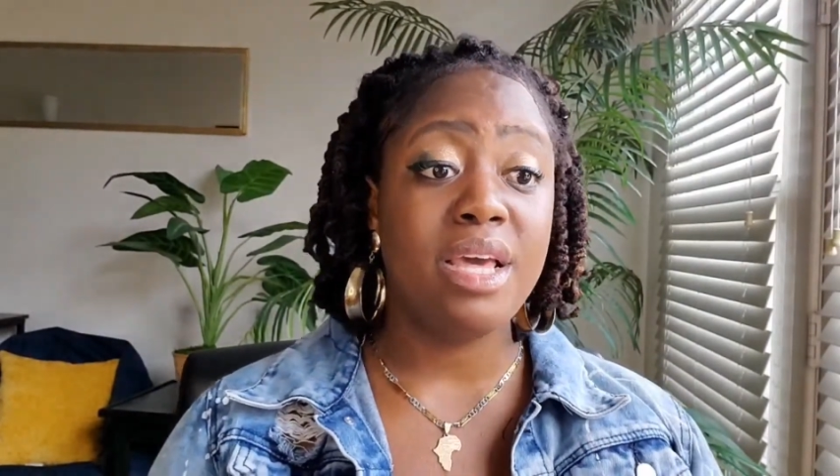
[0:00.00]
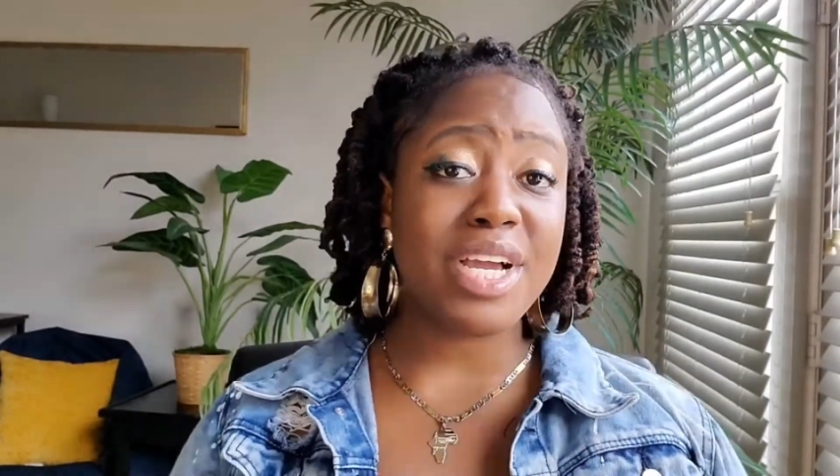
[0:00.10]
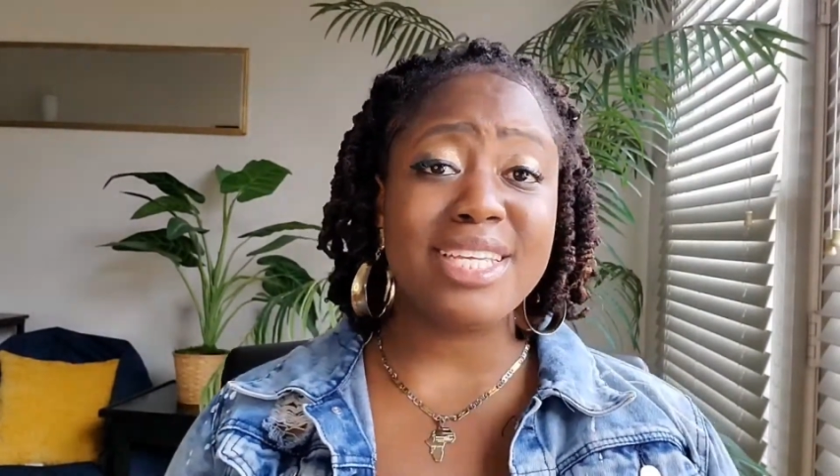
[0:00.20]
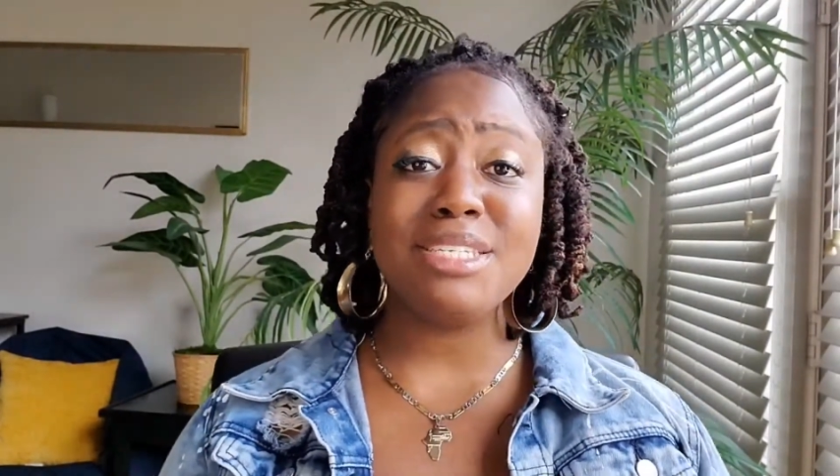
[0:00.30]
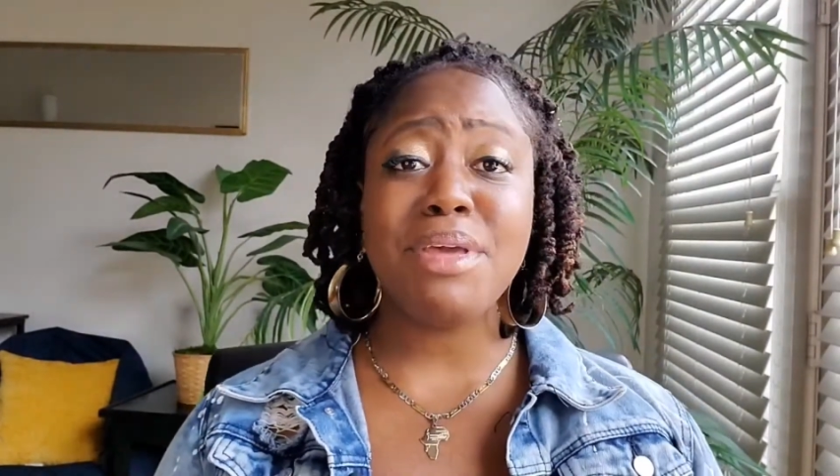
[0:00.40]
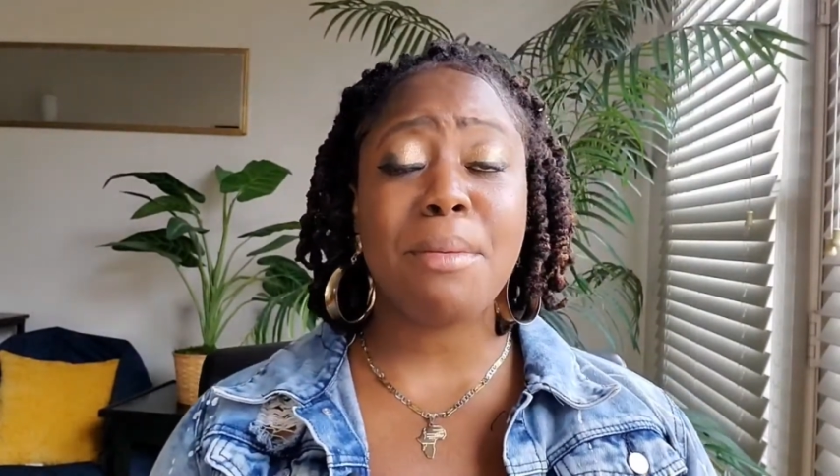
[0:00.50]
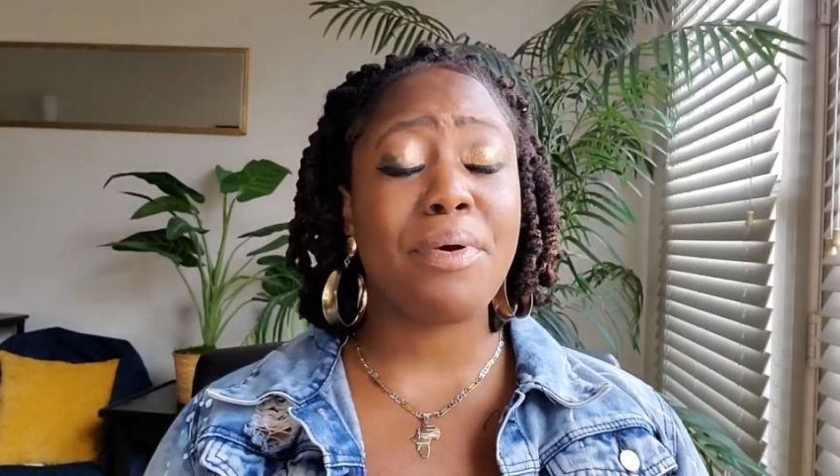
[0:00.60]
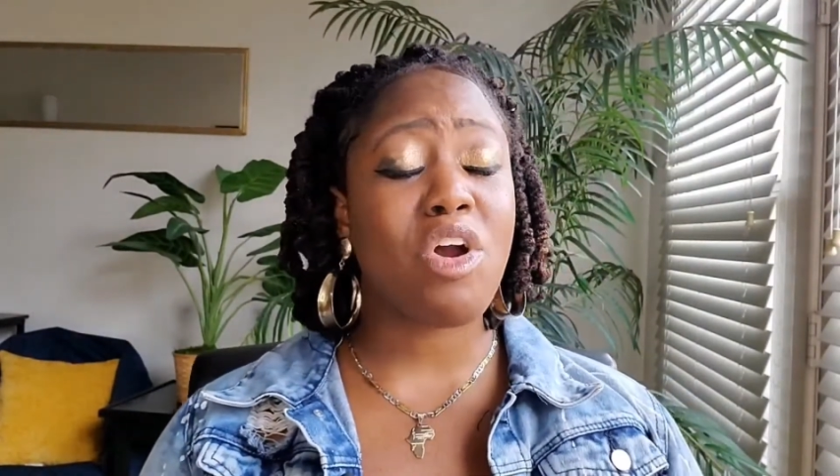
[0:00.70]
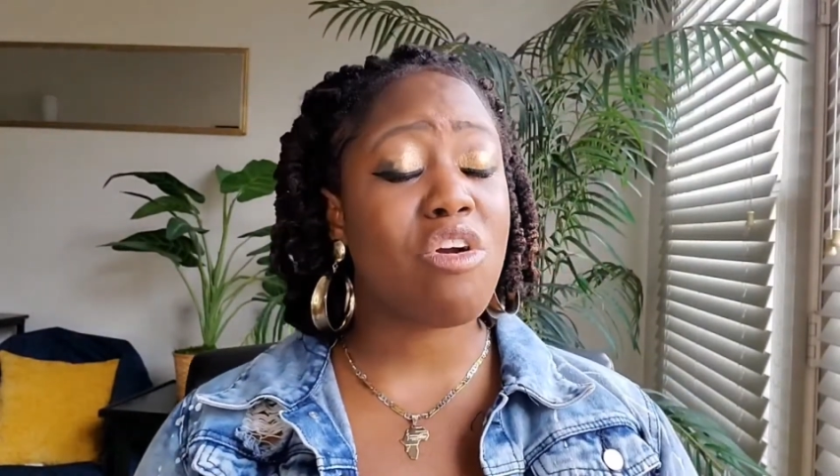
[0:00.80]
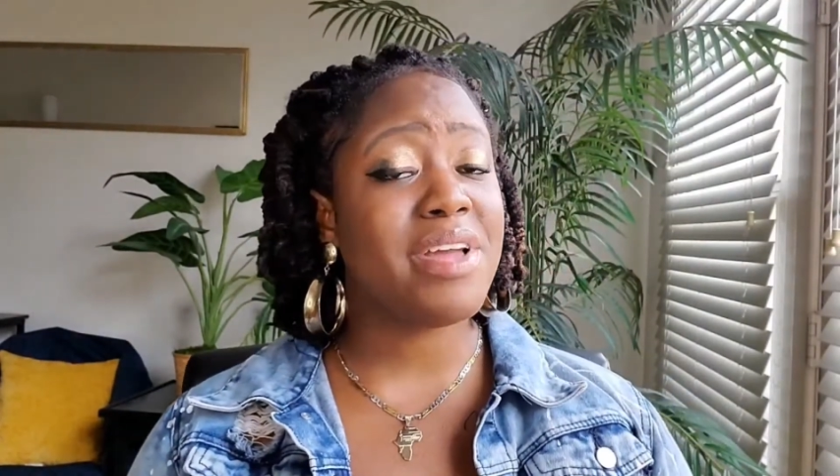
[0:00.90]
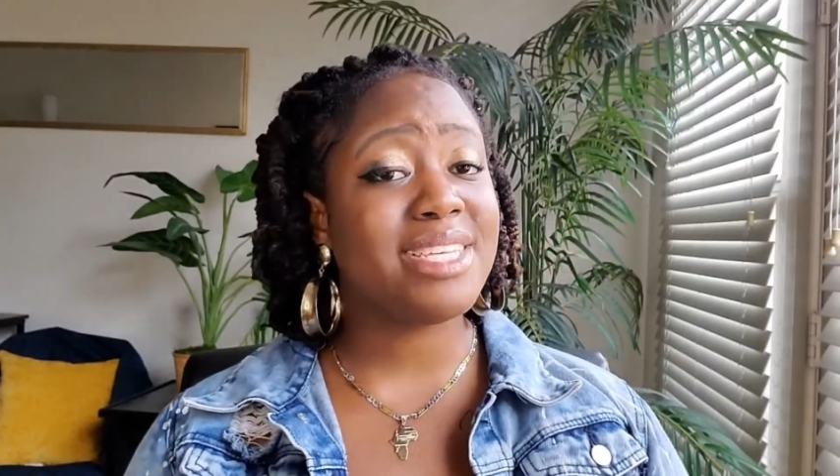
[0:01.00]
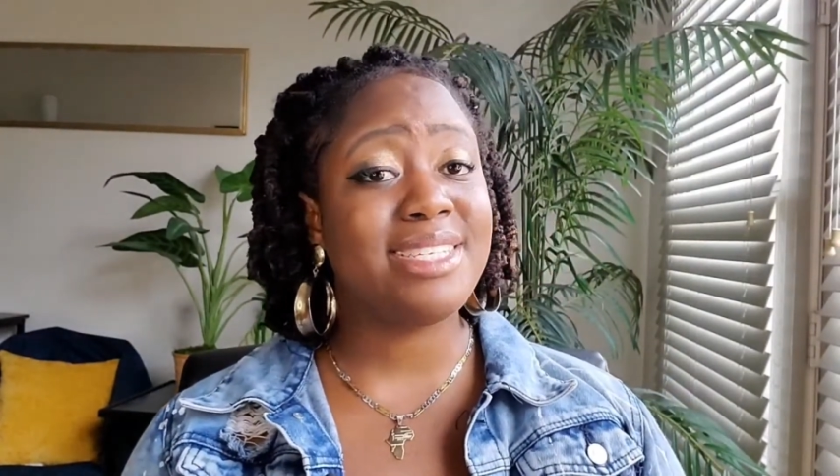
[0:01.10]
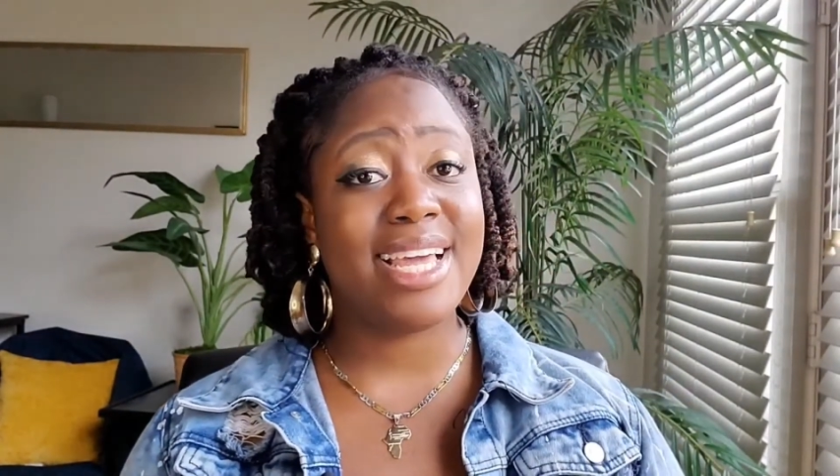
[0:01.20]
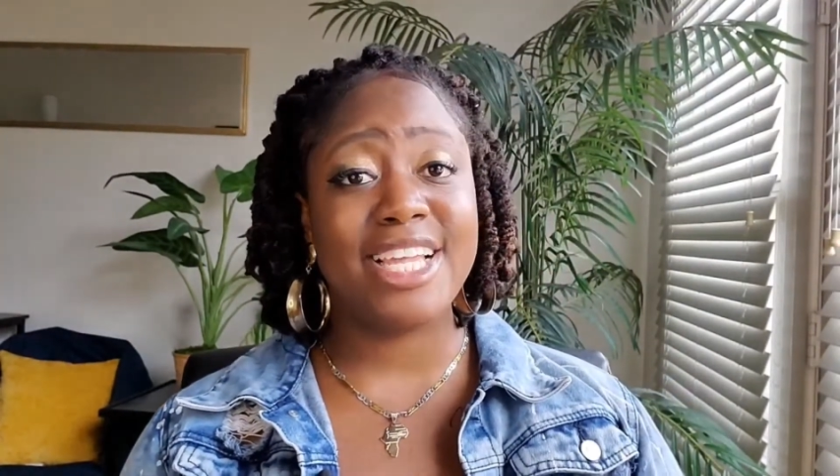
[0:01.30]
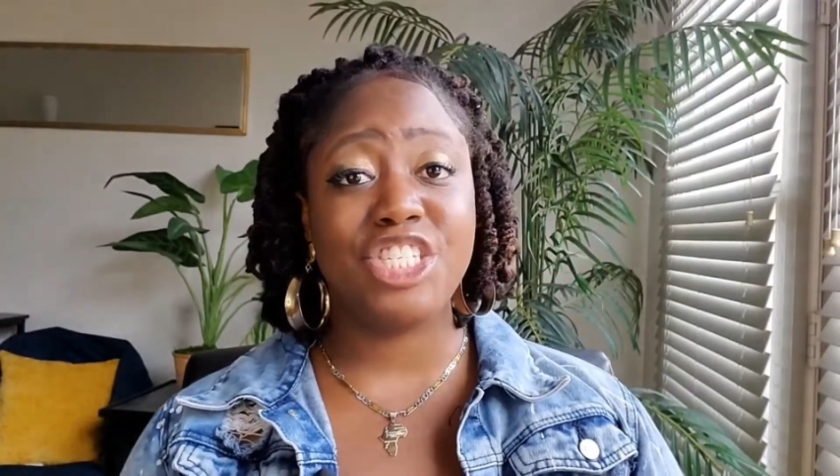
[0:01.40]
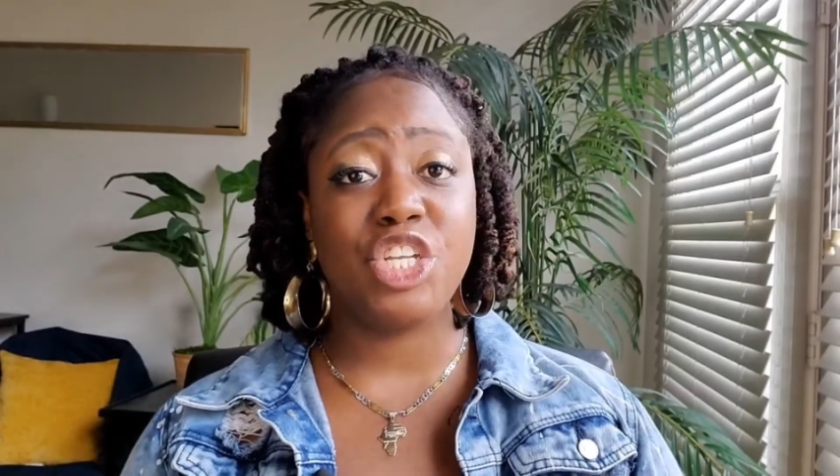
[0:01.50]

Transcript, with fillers: You guys, this makes perfect sense.